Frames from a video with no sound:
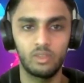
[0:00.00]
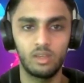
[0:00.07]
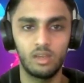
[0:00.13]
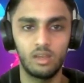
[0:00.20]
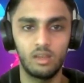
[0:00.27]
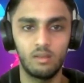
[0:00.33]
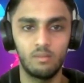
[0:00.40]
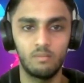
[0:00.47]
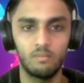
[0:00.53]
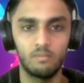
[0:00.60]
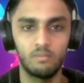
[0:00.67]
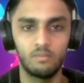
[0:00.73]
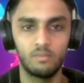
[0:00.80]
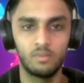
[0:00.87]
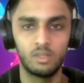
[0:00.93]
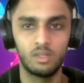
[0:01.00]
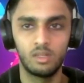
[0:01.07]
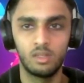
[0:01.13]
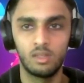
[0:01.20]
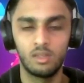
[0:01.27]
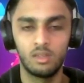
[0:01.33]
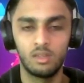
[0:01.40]

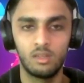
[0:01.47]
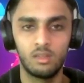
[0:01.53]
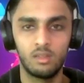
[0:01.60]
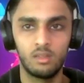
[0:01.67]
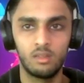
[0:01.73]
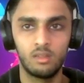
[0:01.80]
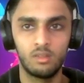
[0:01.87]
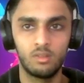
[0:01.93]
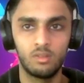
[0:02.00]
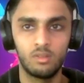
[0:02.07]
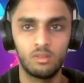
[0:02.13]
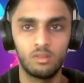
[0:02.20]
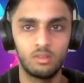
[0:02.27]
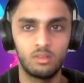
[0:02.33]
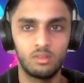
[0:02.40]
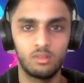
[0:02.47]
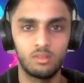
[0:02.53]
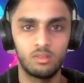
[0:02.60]
[no speech]